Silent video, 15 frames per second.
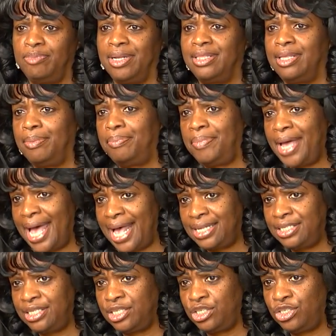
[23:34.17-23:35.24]
but the
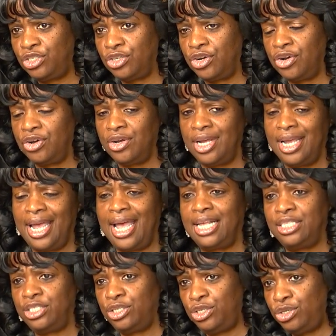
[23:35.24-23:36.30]
passenger has a